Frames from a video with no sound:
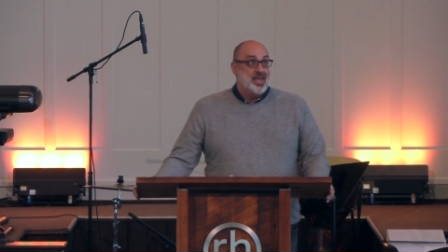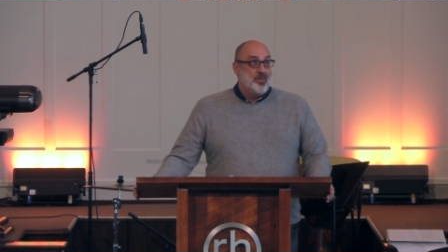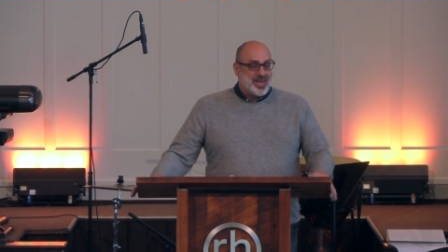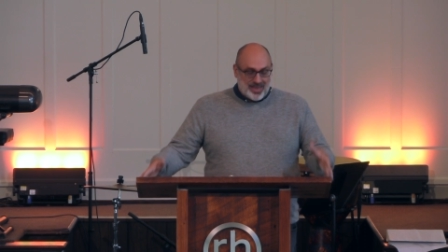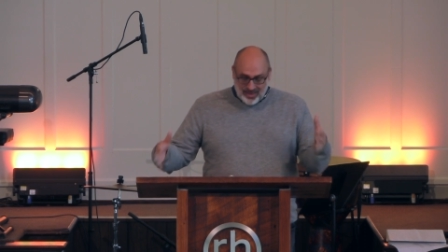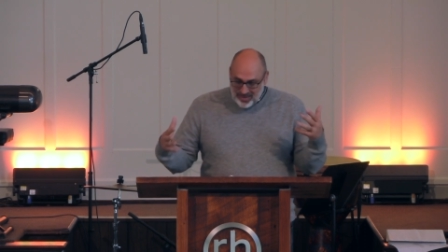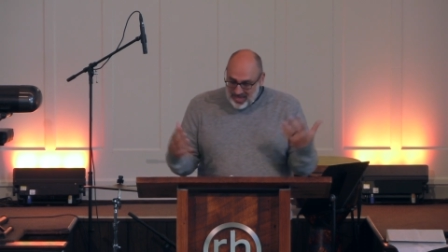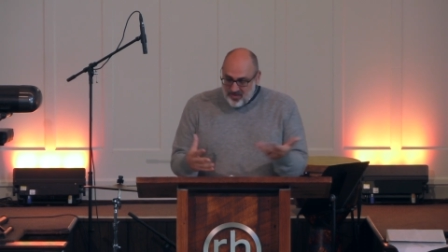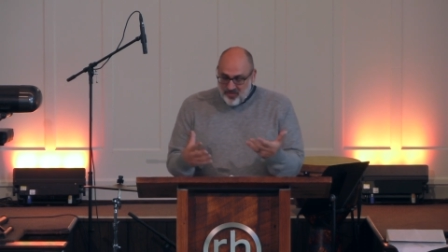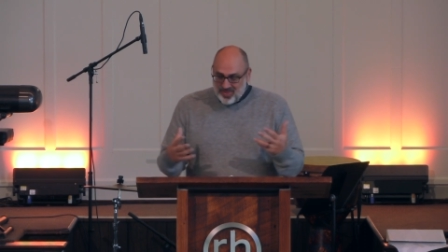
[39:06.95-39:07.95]
We can
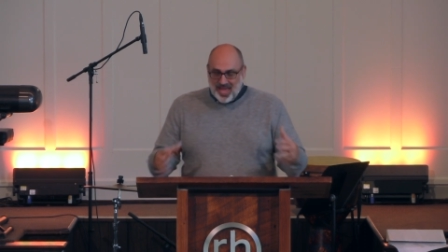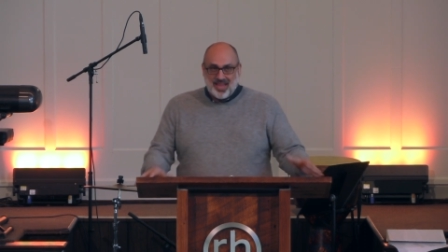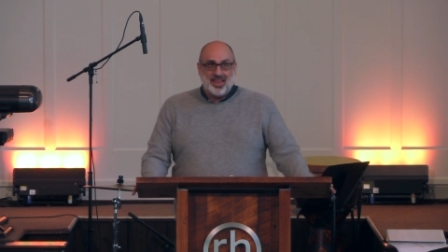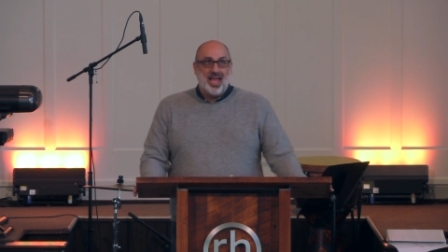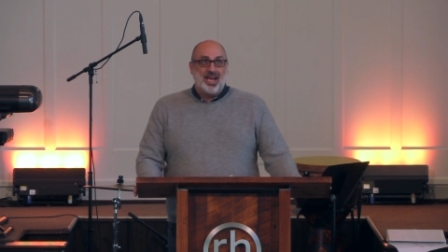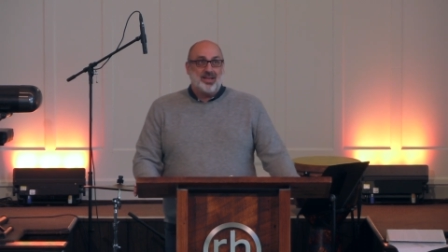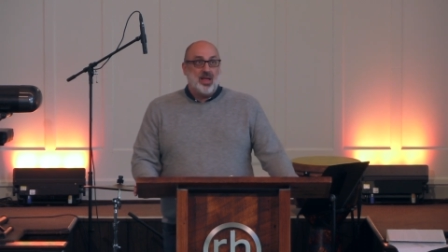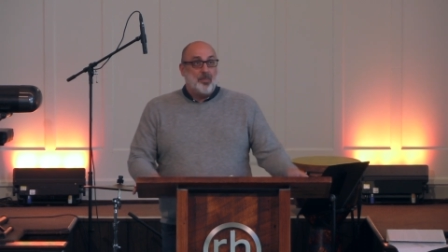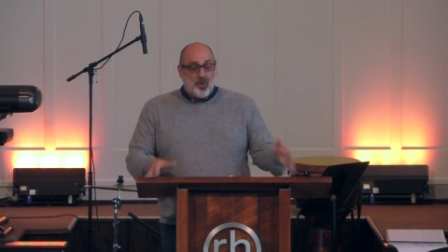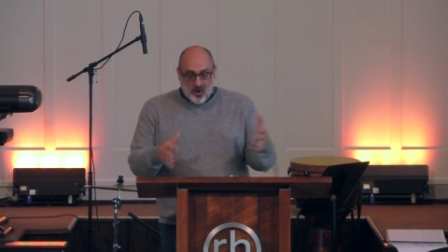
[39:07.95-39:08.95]
live in that light.
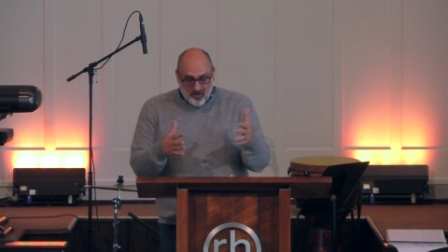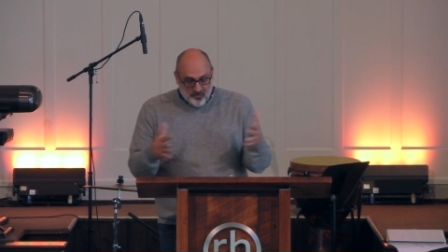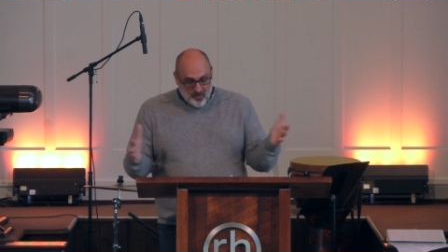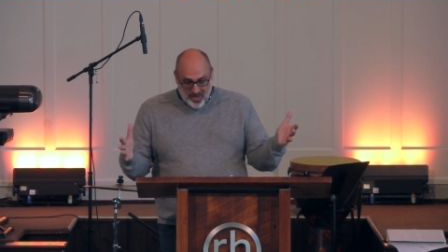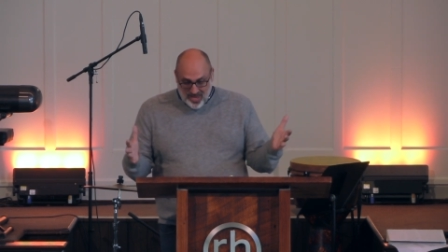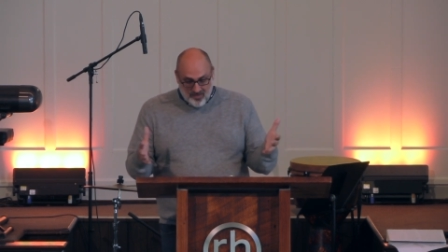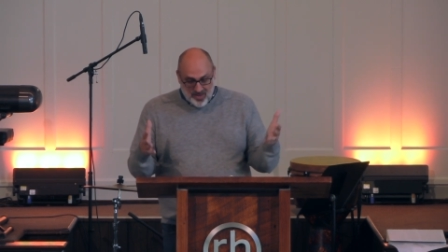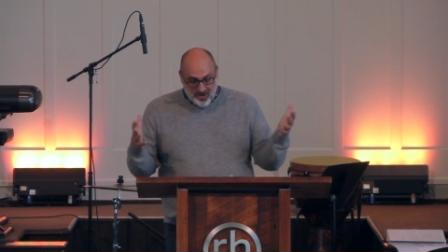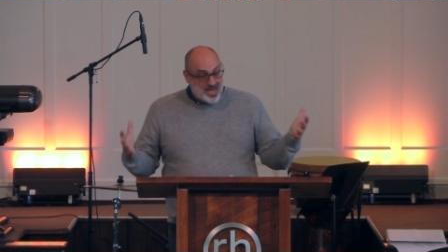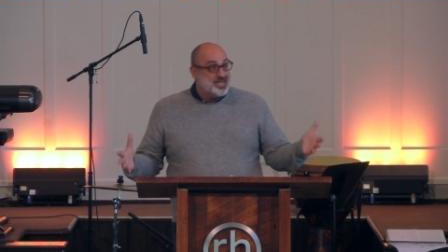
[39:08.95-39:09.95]
Apart from him,
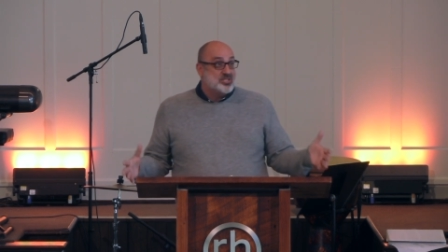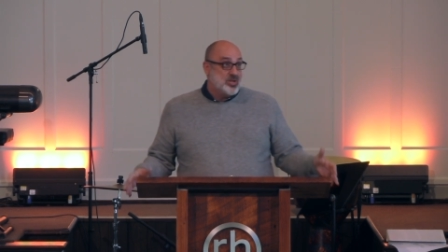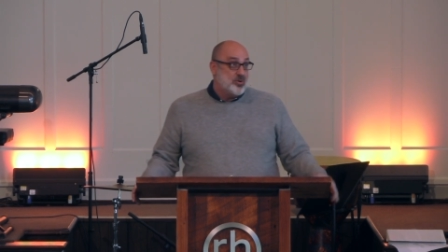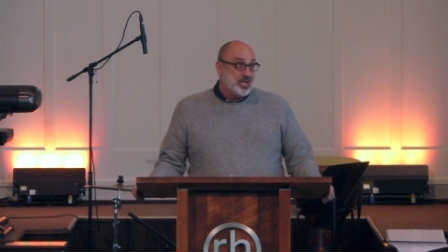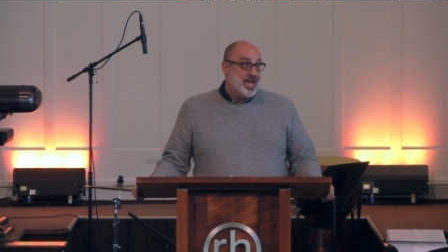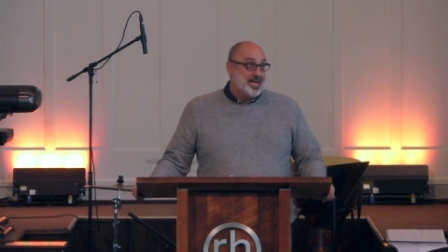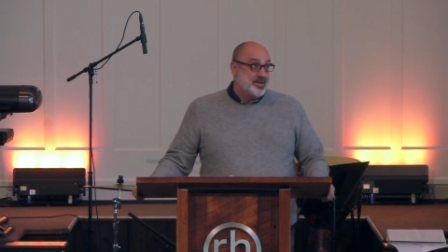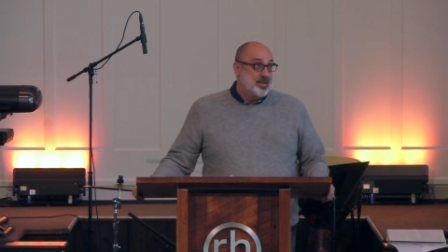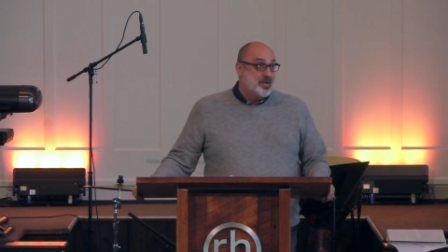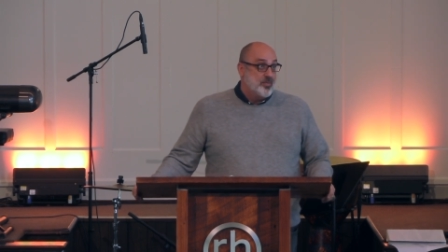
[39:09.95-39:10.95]
there is no light.
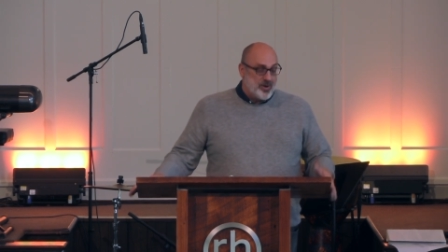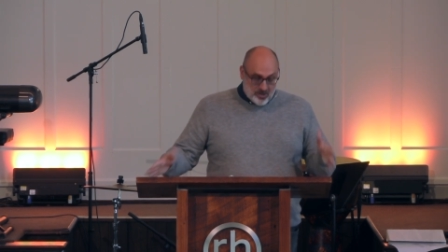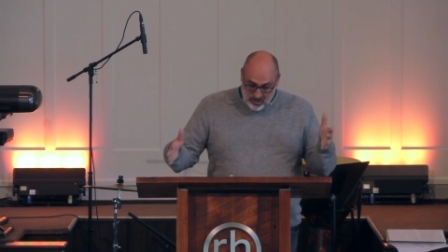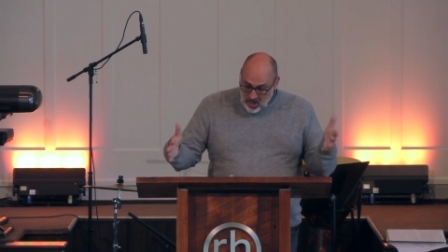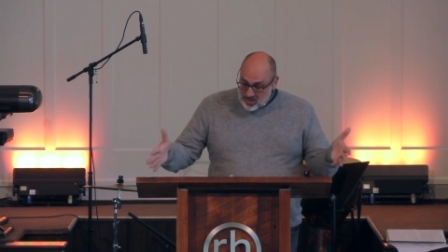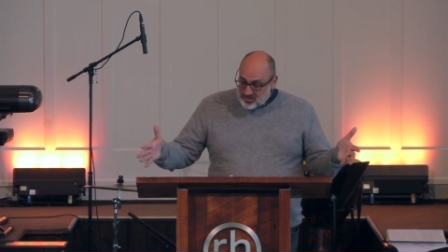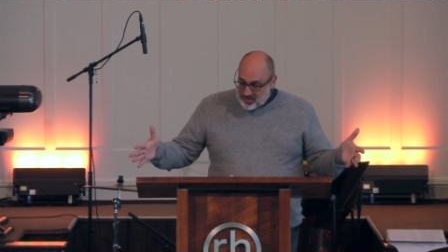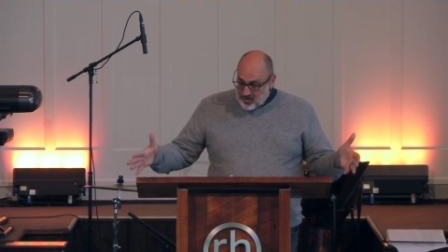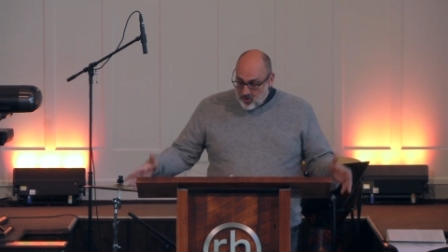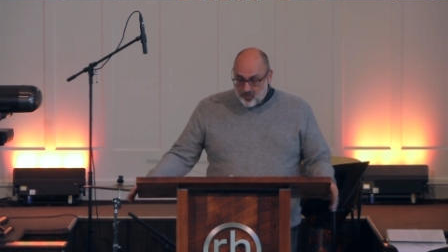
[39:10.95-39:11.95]
We are lost
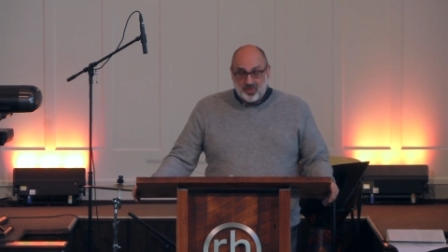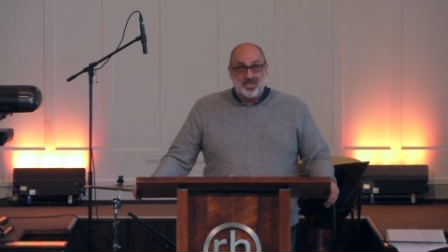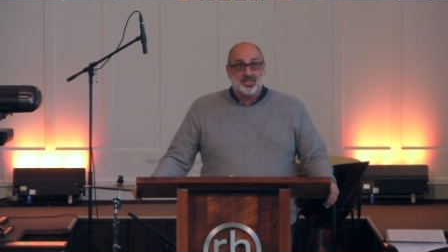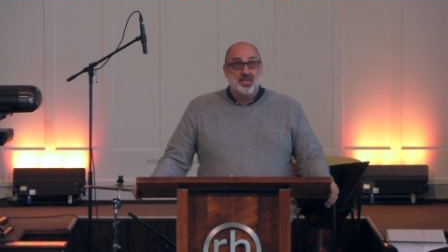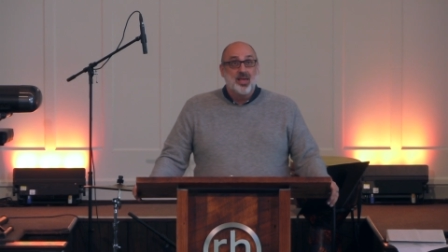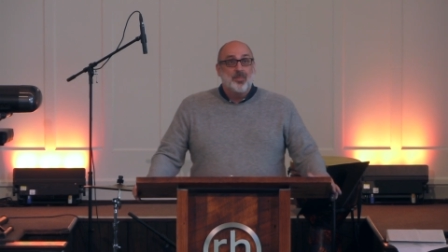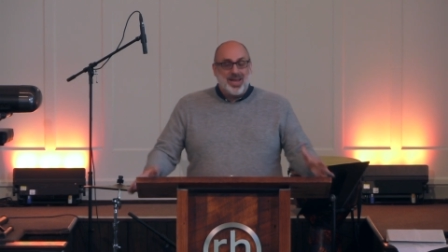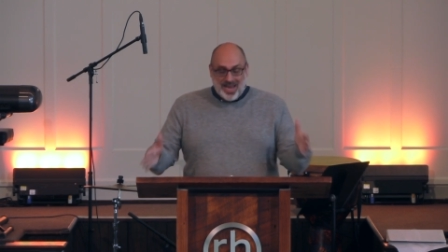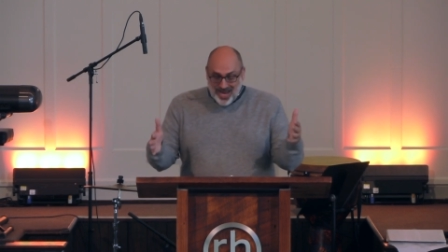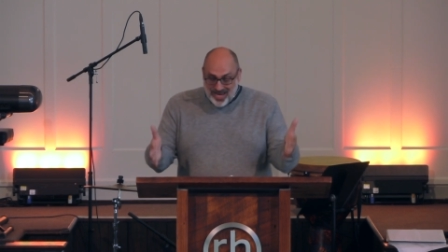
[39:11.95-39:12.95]
and hopeless, but
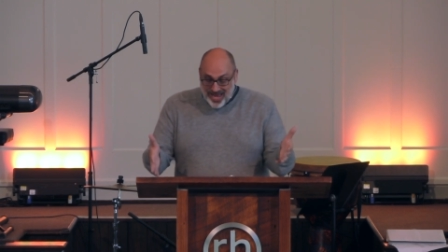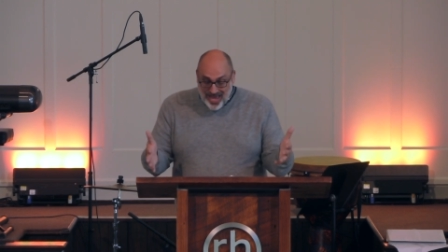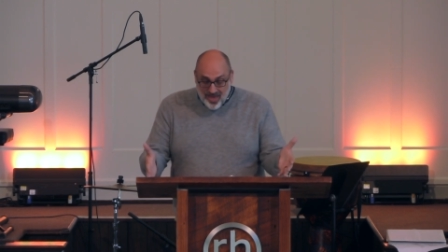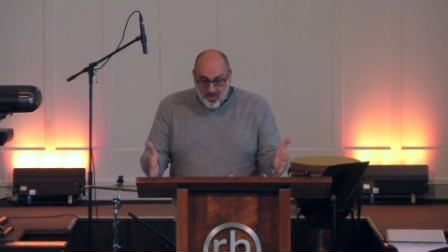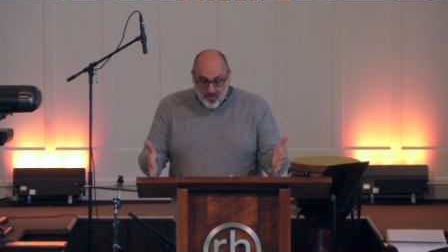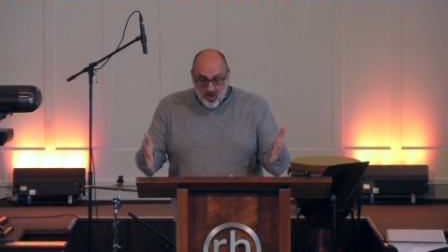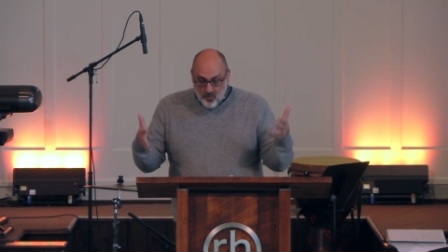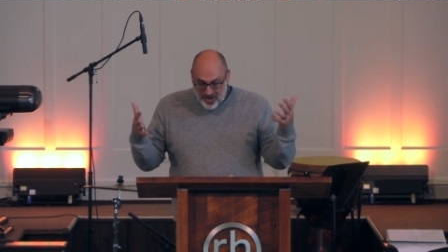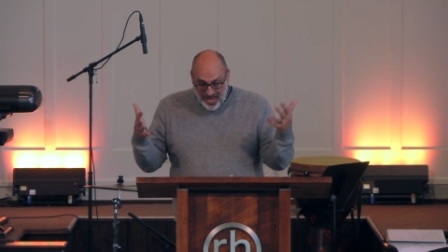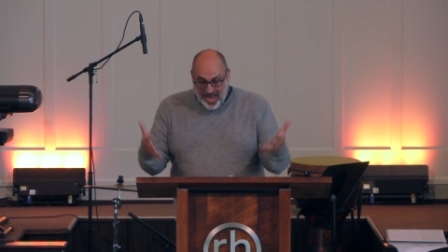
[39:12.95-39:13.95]
in him
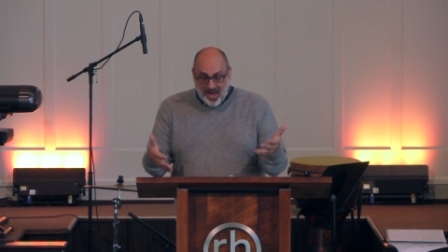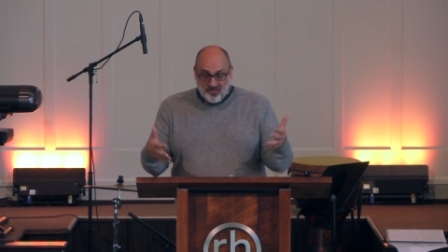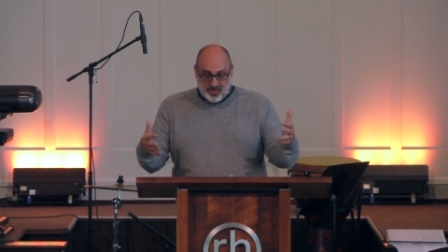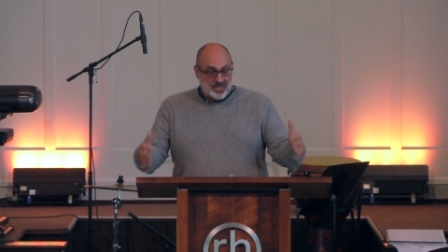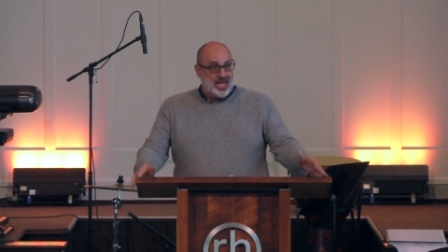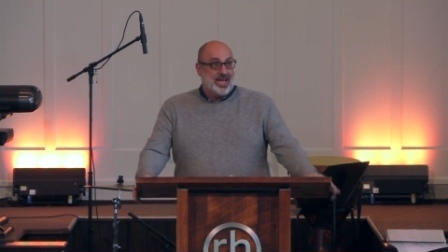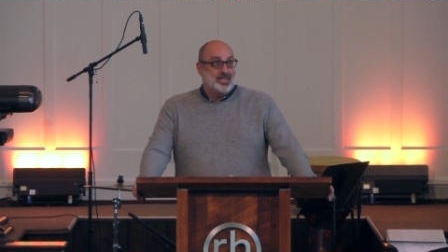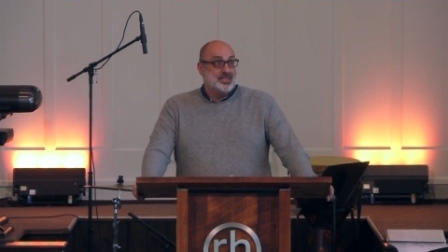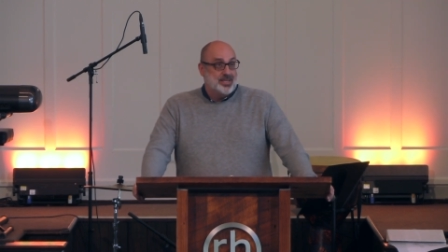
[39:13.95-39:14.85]
we have the light.